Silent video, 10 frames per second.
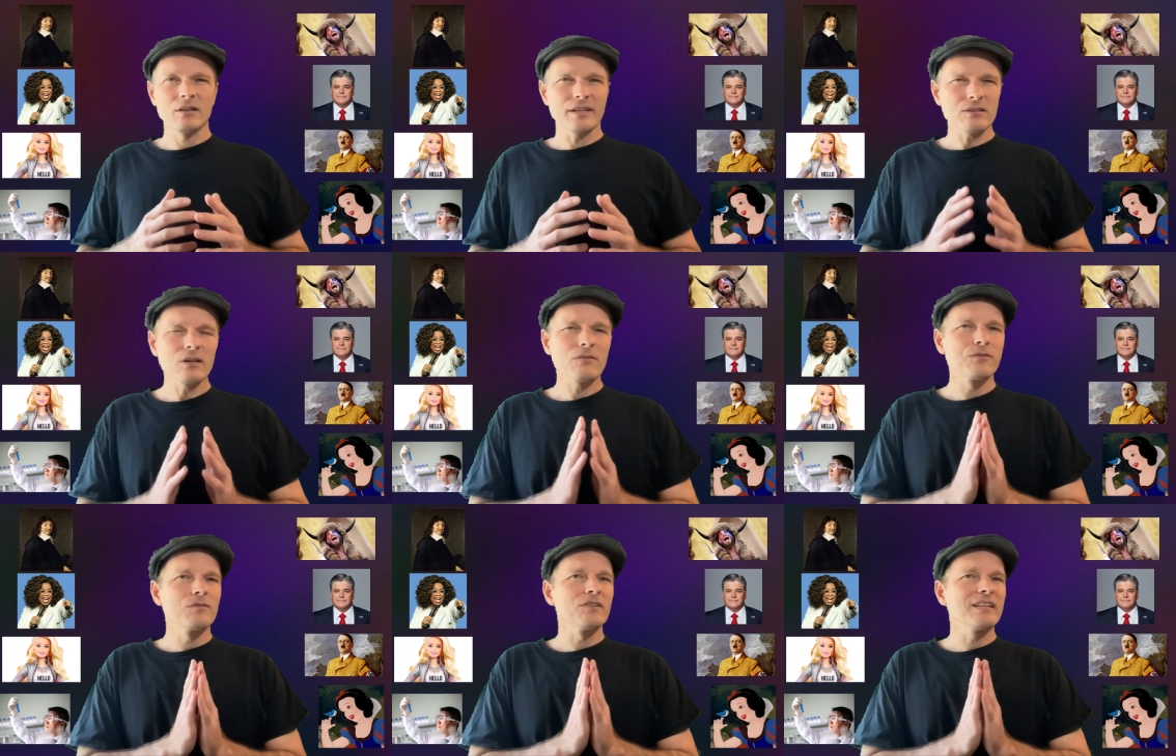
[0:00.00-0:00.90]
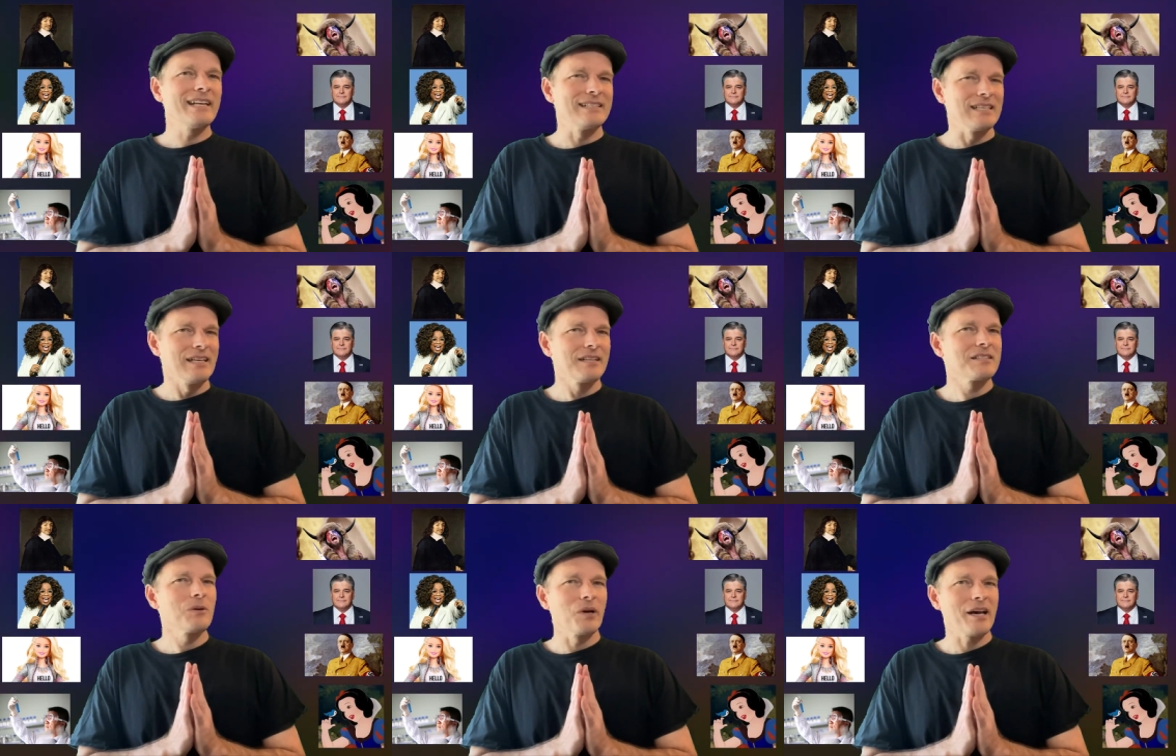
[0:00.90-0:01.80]
Let's look for validity and
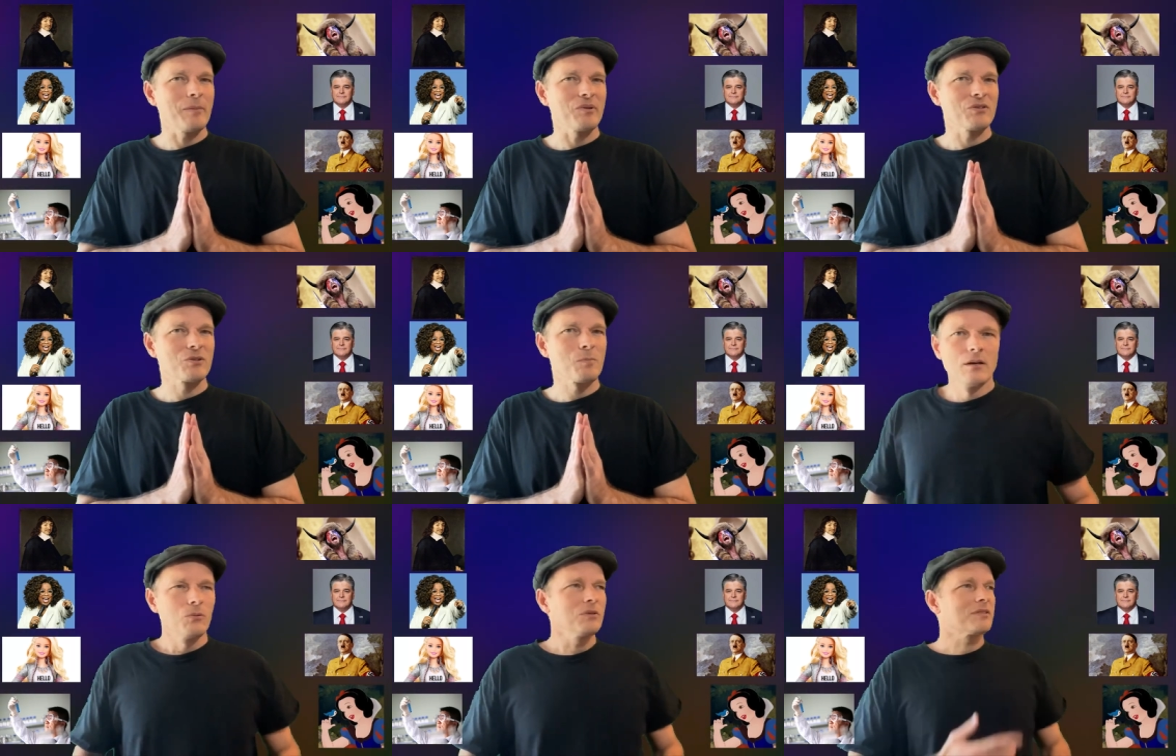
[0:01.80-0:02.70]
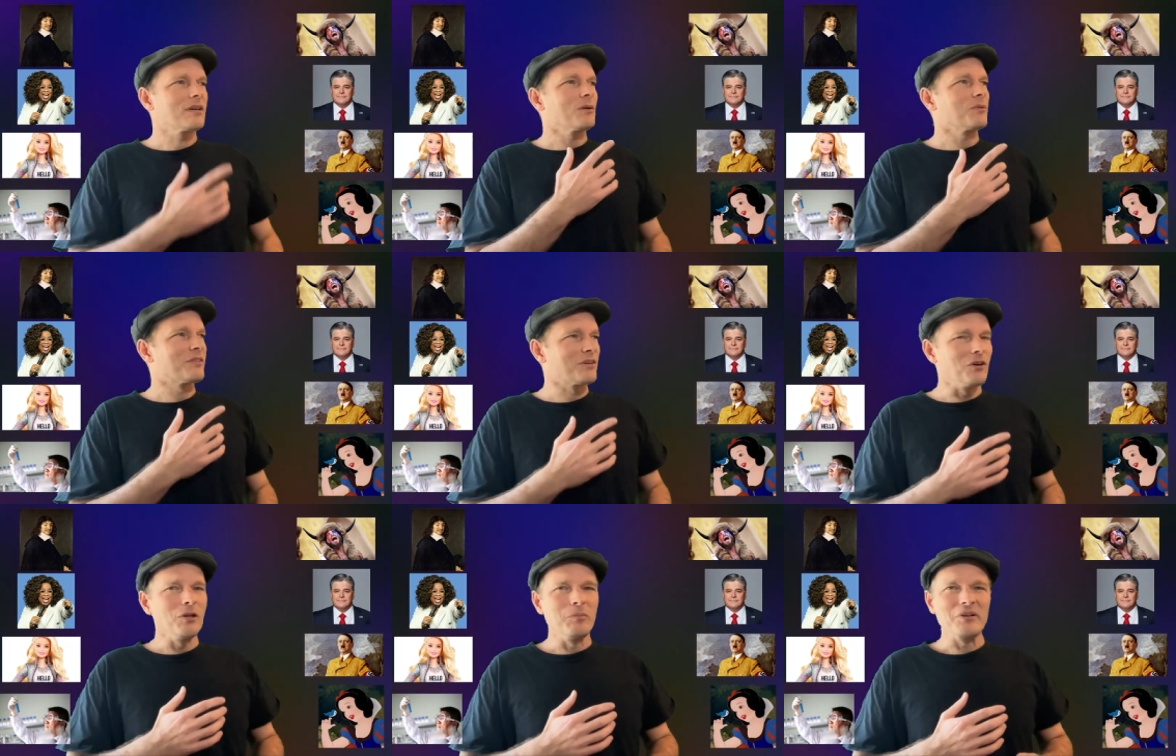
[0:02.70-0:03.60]
see what happens. We'll start with the
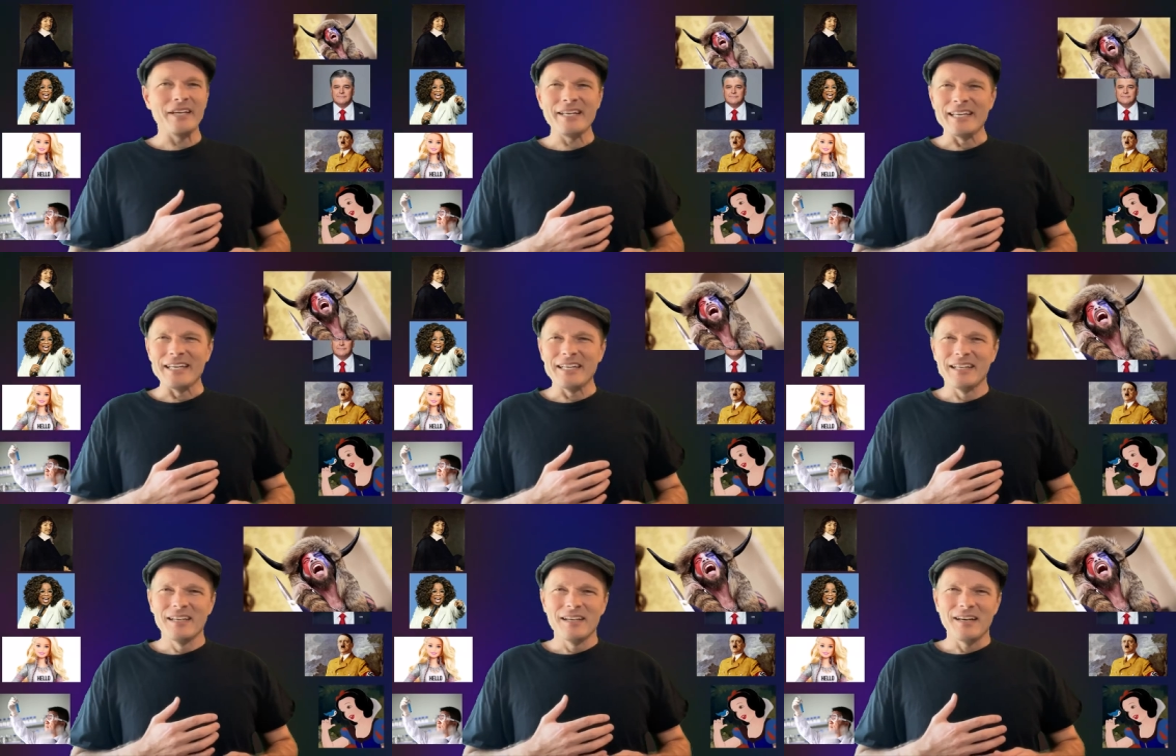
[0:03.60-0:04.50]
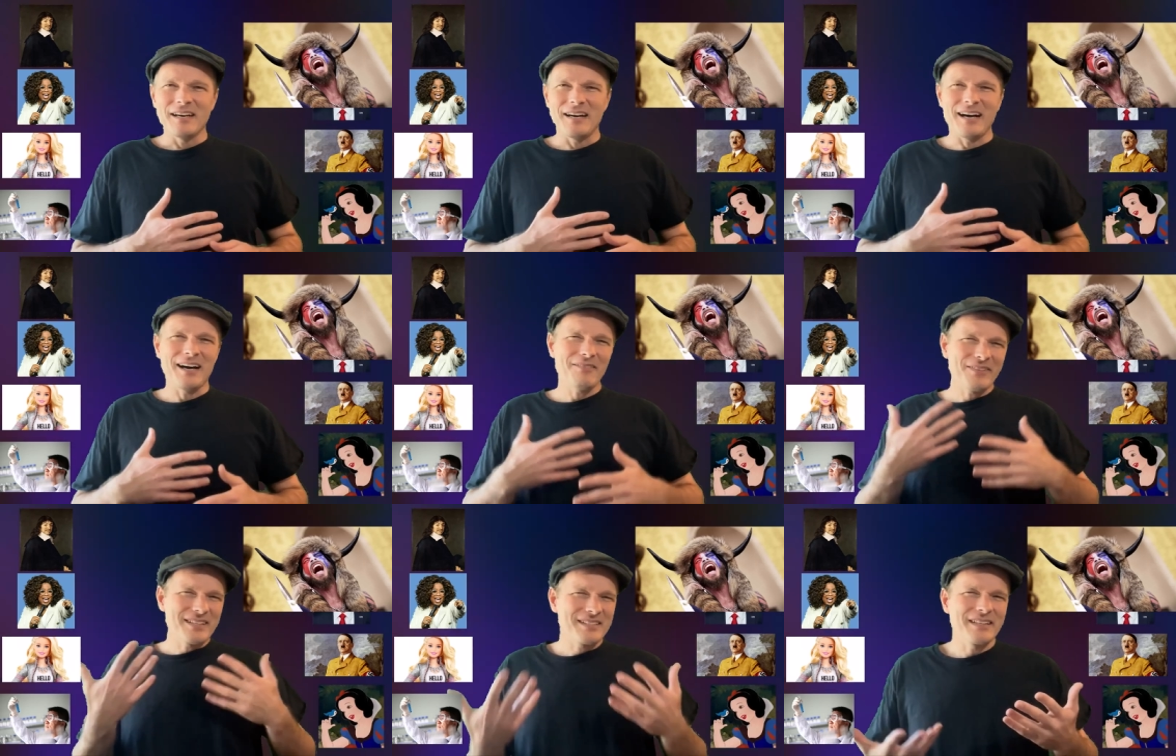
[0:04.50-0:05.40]
gullible idiot.
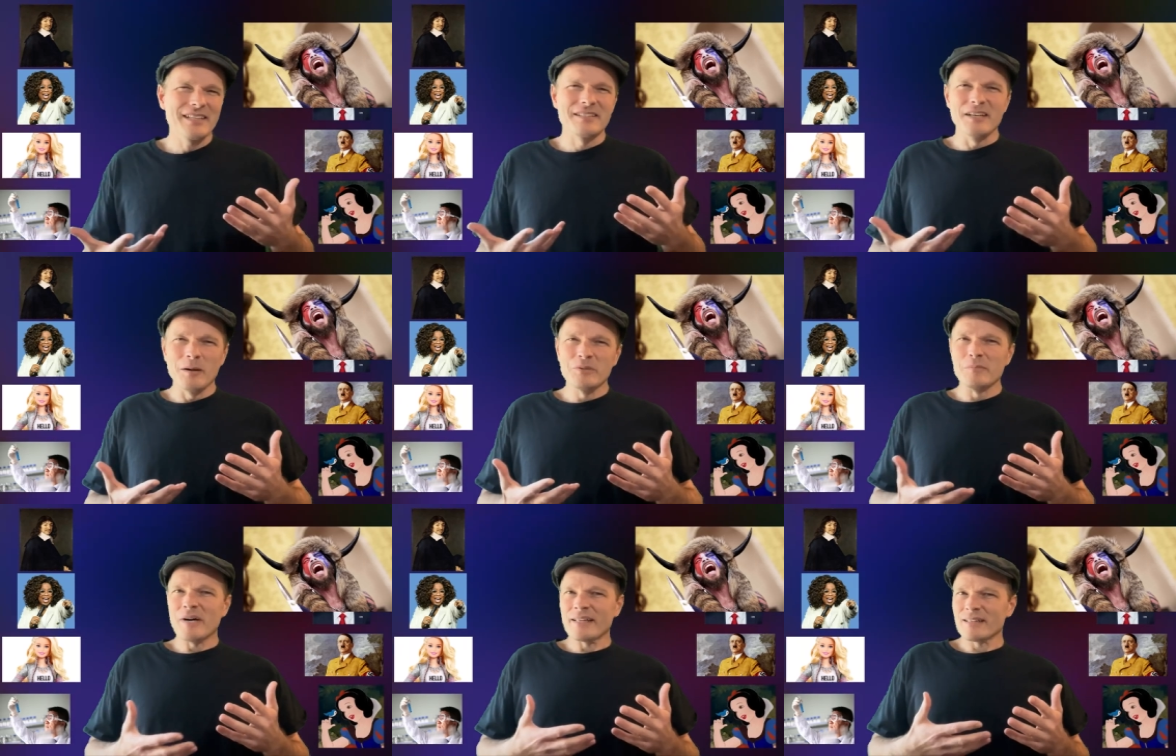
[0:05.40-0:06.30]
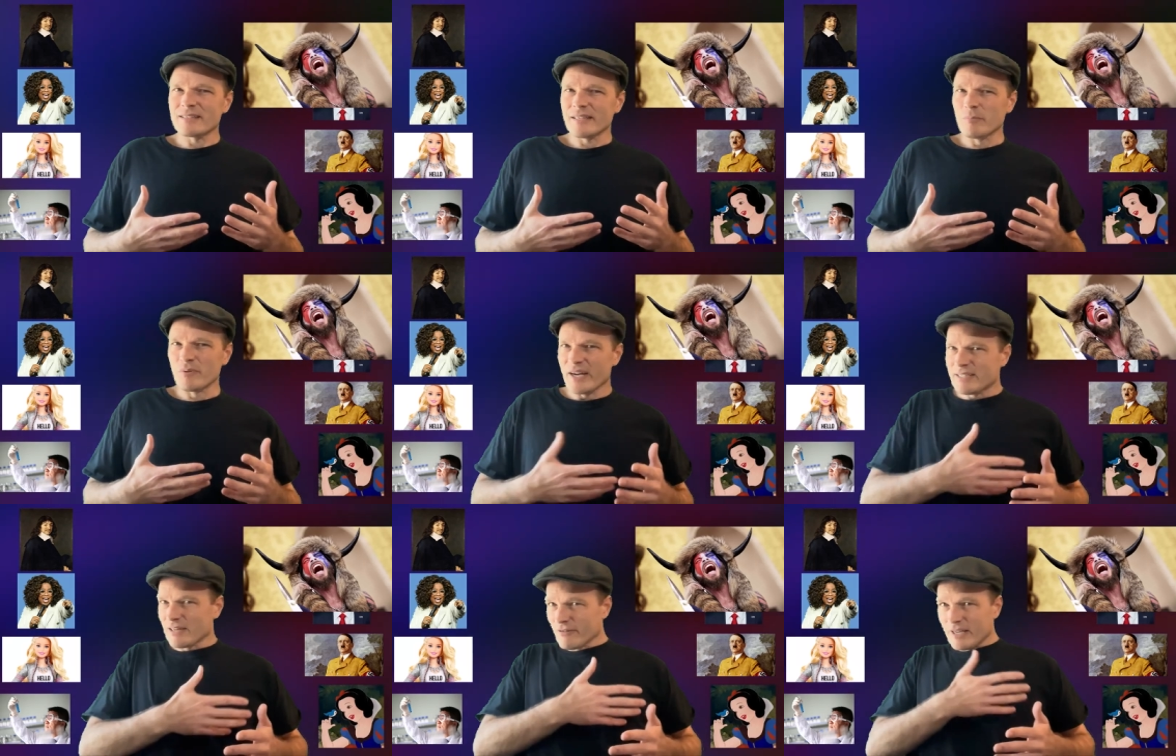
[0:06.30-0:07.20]
Obviously, it's dumb to mindlessly
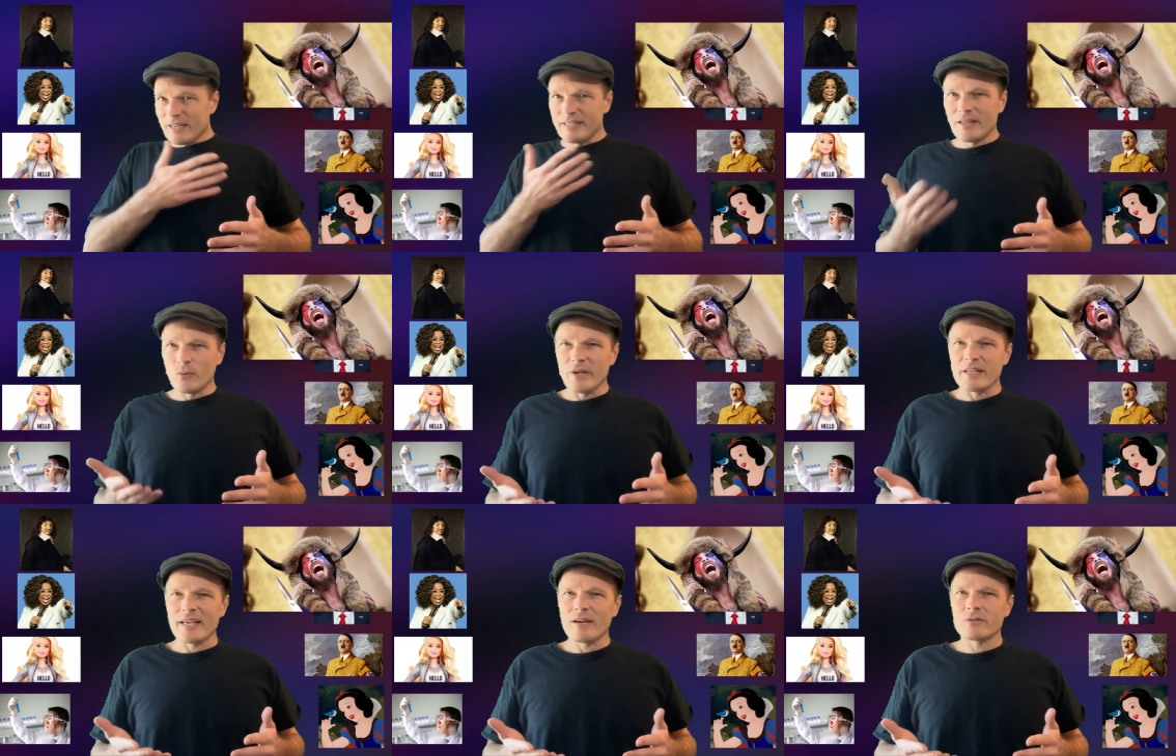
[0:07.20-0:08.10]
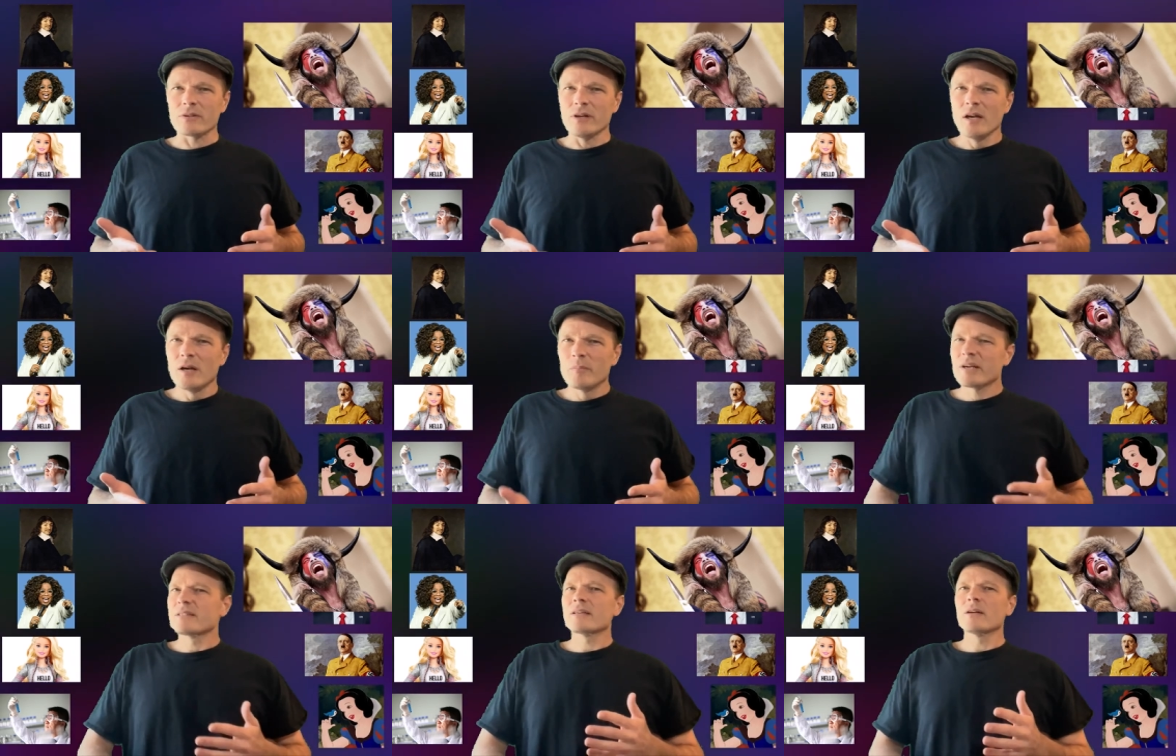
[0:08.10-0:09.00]
embrace every idea that we encounter, but
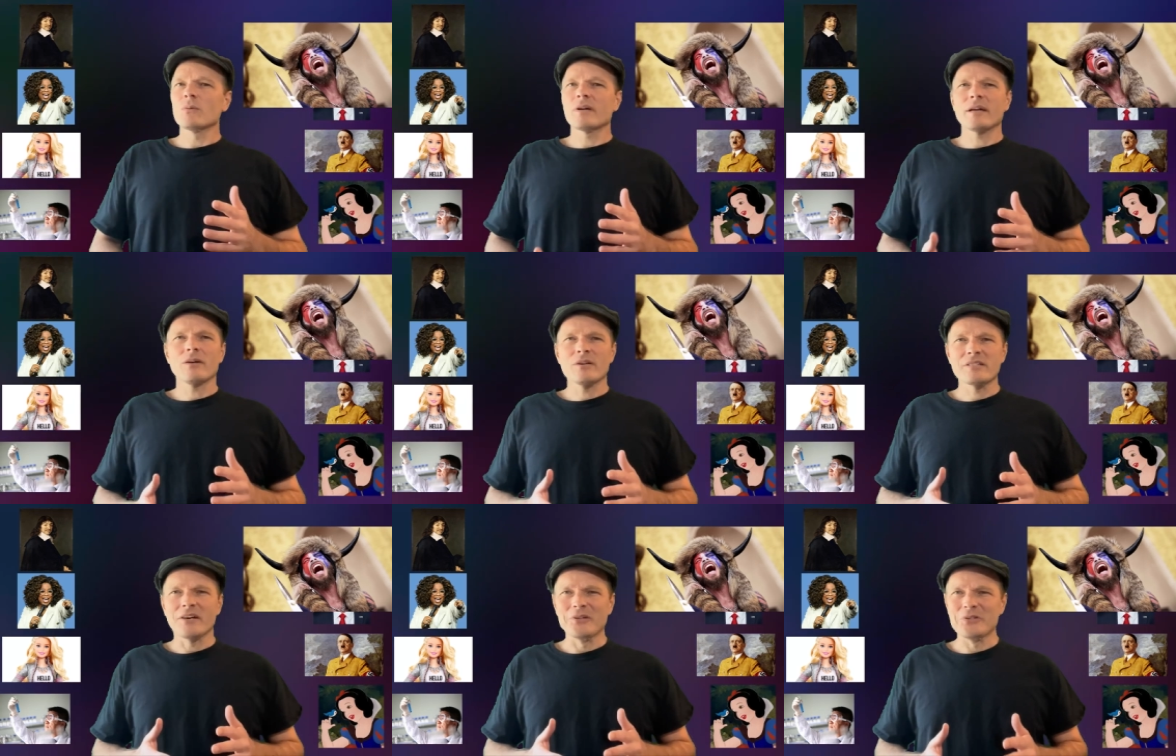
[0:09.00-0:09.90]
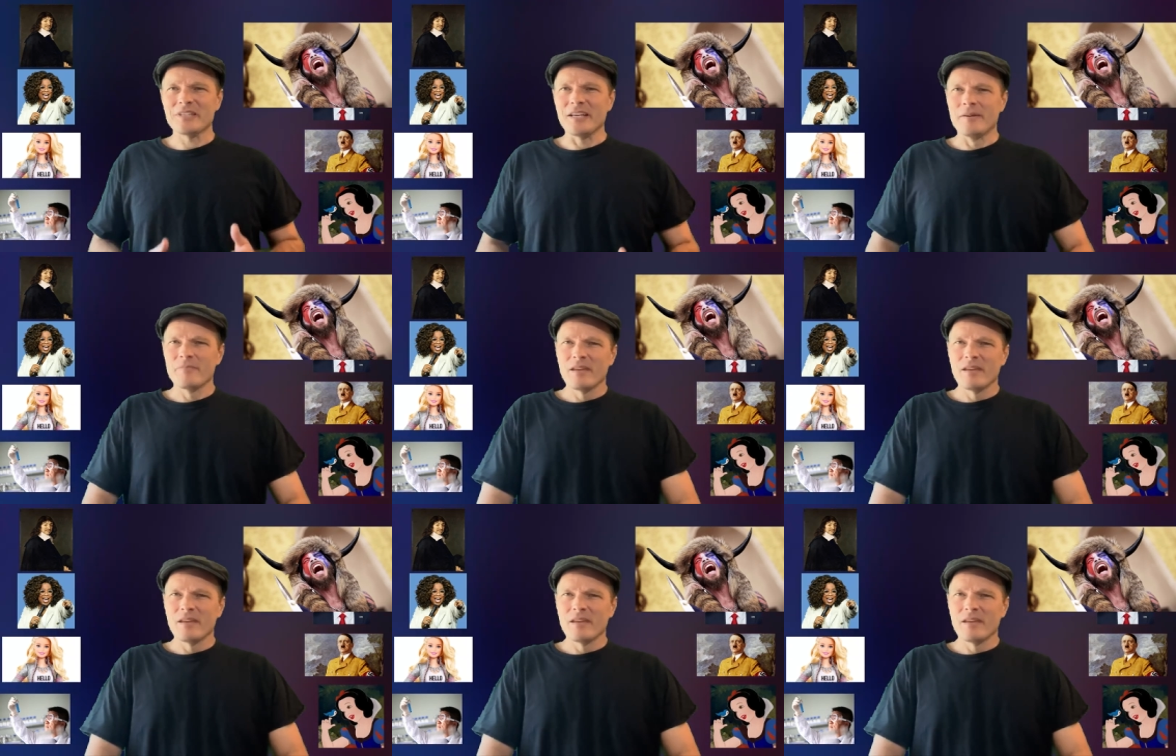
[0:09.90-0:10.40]
consider what Aristotle said.